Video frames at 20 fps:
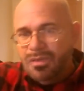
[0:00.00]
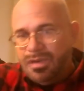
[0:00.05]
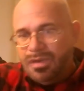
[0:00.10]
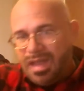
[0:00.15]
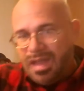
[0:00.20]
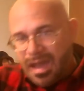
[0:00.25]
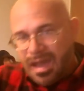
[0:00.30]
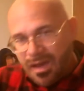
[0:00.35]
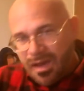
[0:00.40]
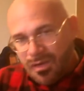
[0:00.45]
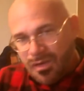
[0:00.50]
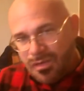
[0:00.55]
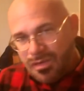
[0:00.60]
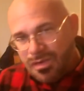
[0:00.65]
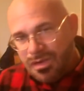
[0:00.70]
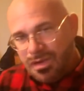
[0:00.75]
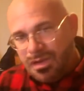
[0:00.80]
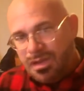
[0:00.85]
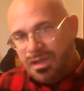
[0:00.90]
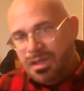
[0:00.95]
go
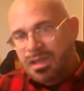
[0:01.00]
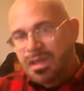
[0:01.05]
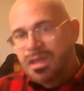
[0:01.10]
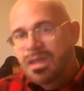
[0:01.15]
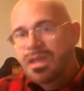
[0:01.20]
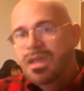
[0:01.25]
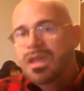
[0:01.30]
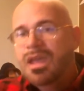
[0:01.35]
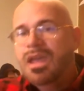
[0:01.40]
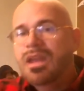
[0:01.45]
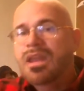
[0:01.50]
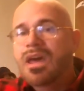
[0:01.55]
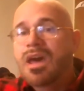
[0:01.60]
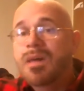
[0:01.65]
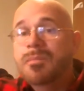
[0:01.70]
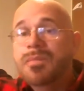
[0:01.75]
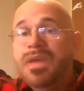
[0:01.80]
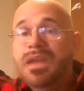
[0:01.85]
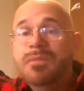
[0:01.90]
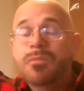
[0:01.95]
down and
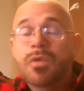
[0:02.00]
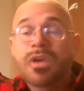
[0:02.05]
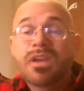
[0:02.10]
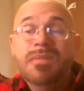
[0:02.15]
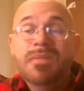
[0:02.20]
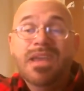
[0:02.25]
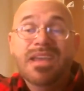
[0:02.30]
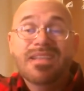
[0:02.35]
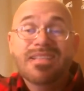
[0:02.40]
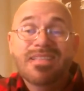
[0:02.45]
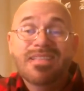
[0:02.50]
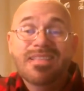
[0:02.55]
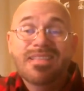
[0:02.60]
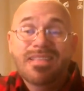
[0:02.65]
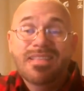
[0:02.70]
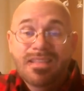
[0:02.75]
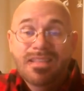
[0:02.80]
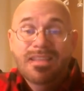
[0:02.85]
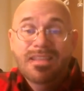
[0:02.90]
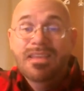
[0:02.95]
up, and we're going to make
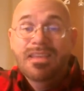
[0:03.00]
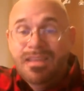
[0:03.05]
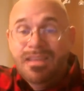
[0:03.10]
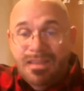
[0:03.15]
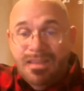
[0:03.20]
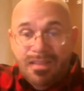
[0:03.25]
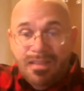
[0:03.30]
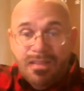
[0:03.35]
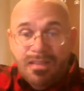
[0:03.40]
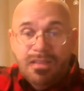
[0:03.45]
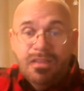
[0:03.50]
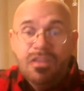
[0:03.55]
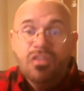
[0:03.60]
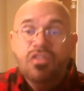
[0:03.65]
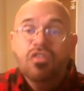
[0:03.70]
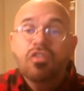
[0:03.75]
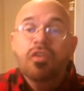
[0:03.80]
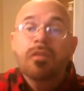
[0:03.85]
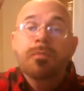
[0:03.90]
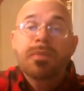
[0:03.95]
the
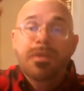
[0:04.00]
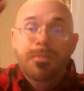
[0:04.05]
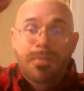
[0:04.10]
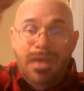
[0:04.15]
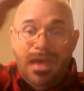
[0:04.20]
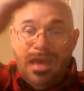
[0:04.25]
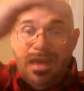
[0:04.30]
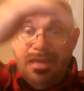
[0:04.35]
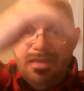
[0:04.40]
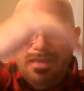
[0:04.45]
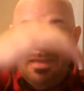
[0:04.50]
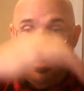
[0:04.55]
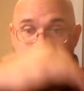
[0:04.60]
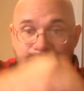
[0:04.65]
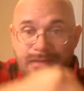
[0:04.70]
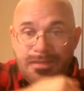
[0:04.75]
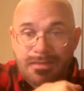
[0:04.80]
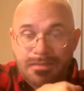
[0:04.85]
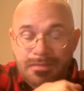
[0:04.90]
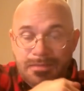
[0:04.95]
serpent path.
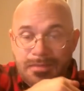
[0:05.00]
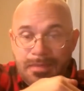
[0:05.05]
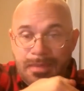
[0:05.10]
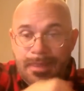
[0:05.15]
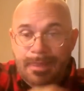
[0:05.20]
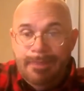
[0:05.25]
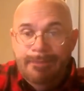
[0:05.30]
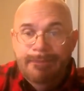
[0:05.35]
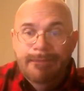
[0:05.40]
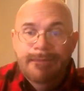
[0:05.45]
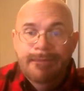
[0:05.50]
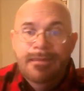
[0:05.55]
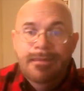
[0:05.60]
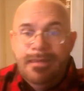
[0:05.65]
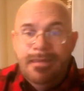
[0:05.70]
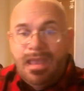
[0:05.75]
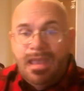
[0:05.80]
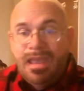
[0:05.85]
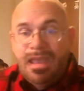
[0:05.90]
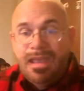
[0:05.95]

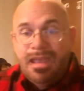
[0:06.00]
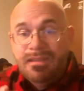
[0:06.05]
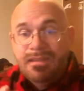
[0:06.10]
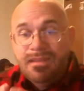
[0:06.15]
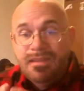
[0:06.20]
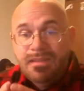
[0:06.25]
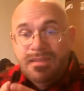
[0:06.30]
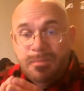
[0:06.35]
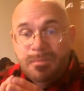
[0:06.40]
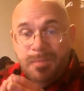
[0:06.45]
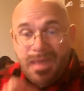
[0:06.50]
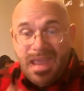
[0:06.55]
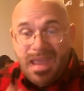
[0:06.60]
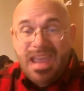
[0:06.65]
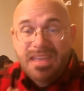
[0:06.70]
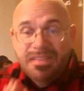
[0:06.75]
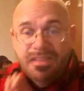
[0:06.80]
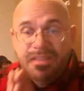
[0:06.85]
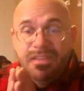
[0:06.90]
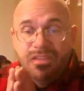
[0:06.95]
And the
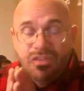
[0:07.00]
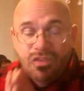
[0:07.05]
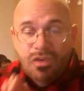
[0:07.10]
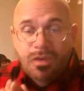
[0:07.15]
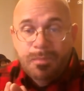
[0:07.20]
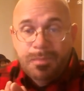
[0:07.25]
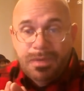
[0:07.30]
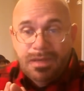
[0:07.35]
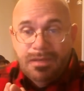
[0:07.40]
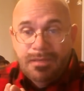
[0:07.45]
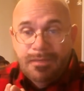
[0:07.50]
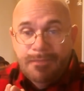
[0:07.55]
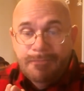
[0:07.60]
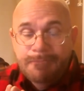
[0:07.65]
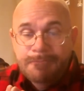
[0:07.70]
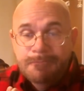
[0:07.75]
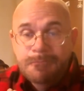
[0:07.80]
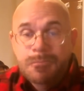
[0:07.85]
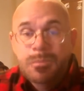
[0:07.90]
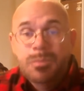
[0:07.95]
path of the serpent
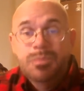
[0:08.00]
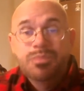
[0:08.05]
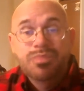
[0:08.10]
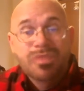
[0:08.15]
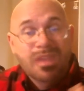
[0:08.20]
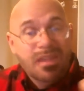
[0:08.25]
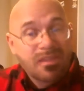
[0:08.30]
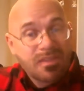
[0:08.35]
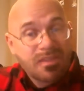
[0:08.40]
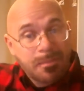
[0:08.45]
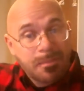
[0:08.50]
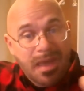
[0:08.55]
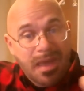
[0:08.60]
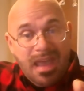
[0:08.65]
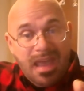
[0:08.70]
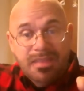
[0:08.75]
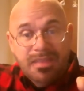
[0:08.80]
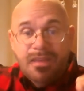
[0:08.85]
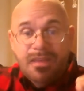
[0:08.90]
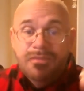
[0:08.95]
is the
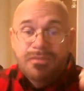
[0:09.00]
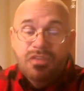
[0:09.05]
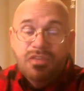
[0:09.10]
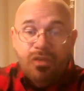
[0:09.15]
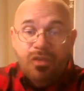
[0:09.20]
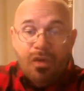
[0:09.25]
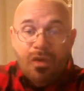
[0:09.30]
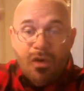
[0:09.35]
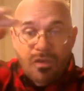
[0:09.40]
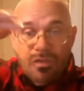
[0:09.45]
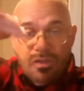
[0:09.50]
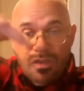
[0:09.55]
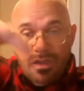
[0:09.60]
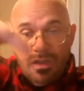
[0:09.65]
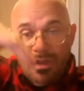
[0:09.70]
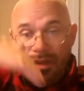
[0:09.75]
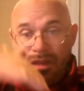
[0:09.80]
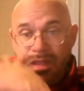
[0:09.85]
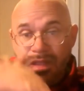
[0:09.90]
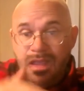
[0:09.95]
path of the stars
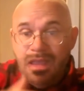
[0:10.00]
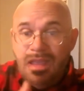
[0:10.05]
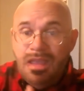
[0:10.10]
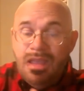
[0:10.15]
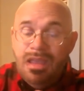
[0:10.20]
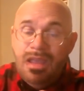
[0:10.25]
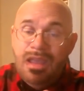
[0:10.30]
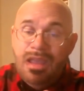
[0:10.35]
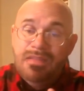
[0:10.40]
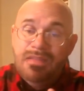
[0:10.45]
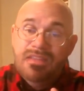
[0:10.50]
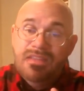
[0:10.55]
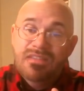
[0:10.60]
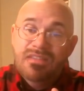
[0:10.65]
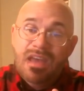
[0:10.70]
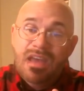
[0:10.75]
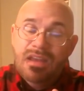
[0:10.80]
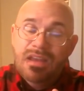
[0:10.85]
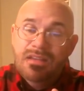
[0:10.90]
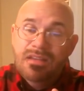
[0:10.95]
and the
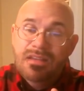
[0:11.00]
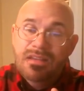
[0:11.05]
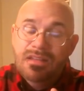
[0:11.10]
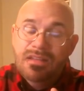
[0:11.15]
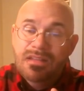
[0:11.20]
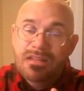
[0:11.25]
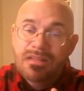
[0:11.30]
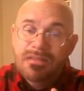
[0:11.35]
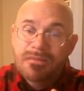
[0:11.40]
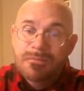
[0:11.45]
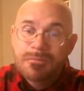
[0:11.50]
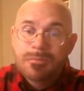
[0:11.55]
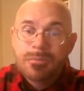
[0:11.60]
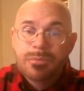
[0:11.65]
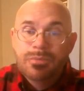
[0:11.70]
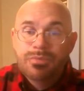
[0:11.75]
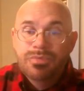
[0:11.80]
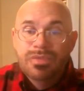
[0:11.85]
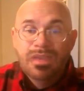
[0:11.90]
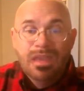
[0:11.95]
sun
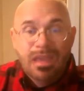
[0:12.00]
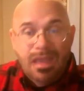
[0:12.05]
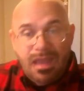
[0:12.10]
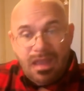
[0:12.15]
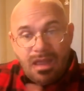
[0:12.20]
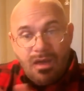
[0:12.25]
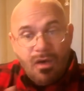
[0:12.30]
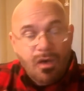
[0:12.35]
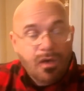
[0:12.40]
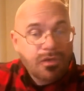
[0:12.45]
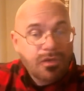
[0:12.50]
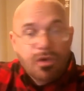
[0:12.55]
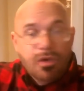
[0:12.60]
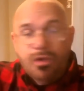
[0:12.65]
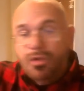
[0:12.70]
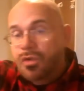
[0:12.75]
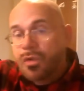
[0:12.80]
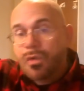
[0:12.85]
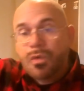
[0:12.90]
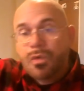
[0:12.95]
on their
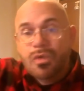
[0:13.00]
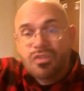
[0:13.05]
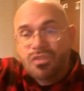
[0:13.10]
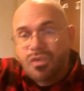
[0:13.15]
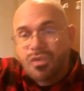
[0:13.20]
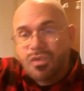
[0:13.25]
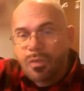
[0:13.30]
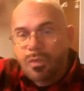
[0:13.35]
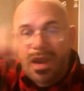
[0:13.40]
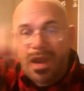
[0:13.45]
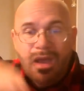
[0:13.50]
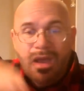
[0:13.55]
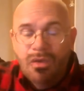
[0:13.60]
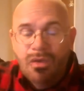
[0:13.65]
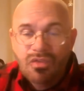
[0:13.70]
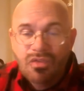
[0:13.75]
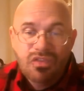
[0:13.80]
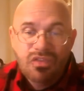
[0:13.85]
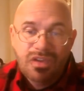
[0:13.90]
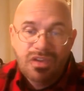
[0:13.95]
course
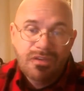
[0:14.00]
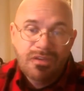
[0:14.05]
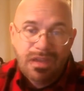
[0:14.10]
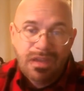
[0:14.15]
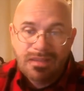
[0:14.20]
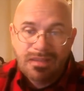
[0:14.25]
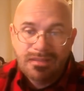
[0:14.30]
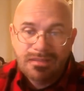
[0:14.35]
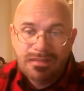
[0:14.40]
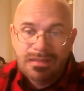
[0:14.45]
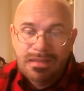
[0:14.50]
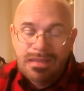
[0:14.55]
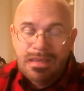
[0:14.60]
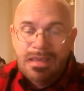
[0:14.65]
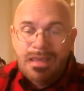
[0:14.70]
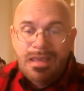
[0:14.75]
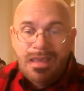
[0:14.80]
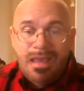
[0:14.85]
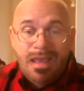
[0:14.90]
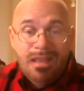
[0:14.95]
around Sirius.
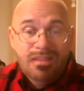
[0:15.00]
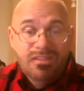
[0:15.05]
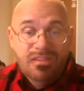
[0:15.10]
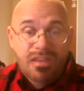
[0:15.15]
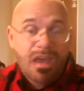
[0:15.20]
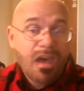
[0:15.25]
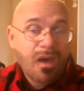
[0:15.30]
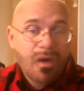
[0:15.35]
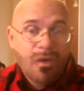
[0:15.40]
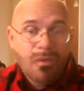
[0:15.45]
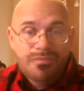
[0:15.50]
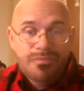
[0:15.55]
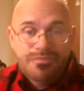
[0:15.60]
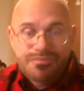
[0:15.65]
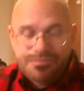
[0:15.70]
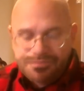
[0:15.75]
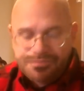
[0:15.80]
And so,